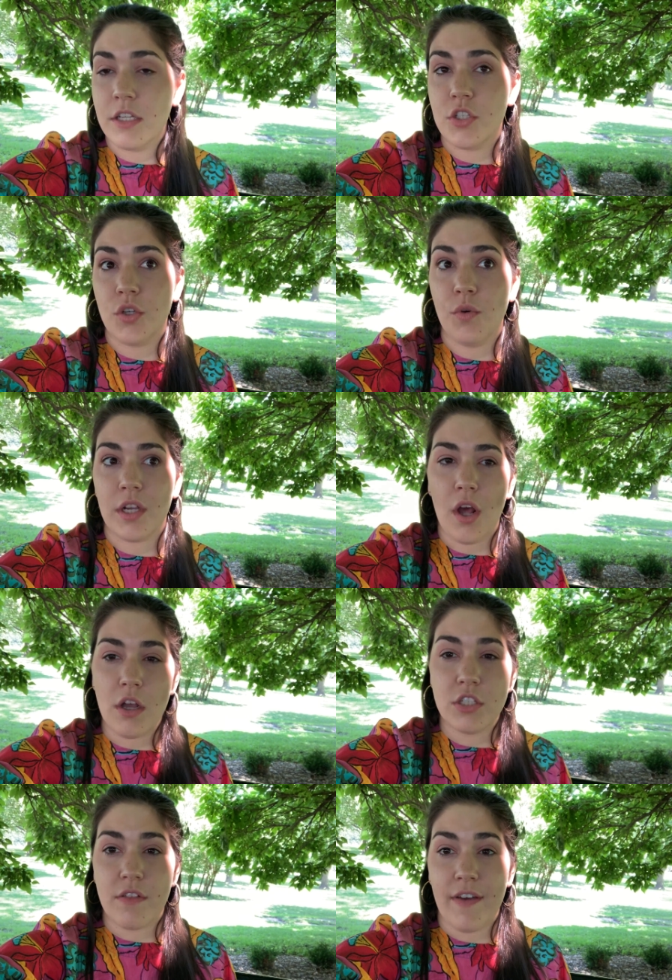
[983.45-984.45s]
to
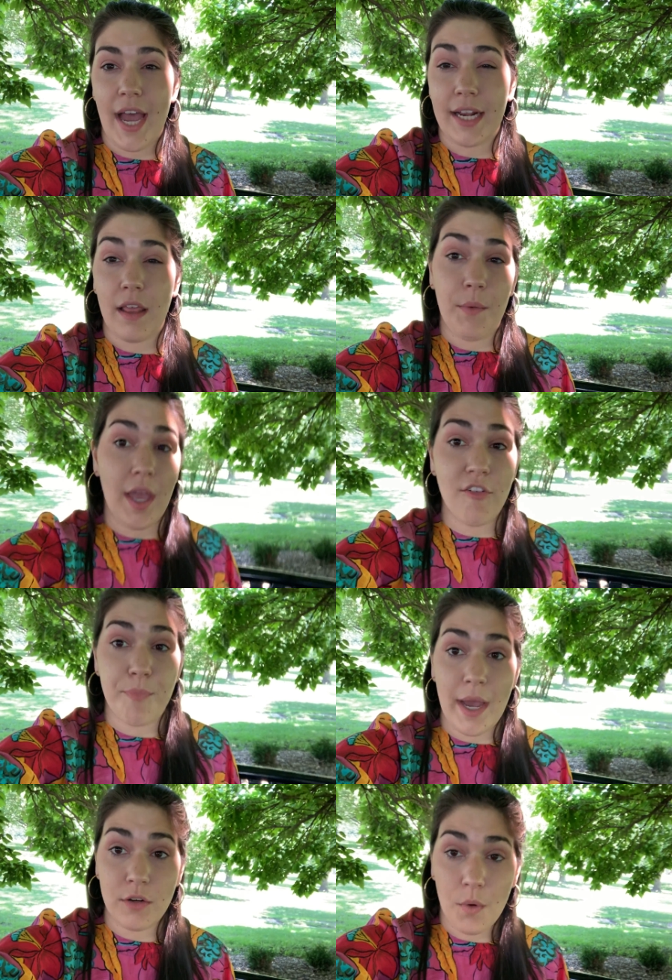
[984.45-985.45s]
acknowledge the fact that we have
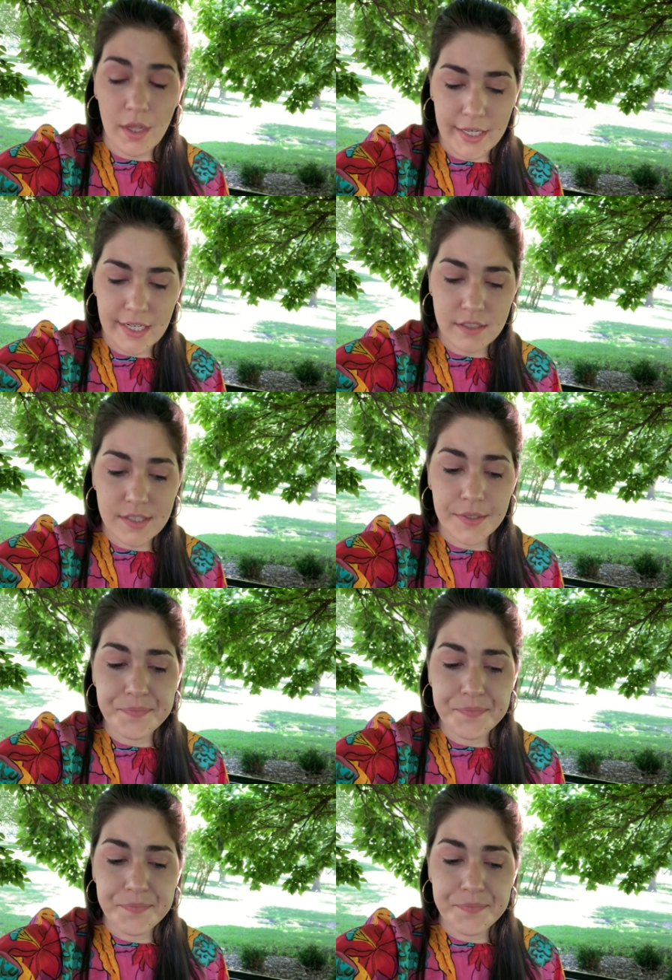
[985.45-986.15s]
bad qualities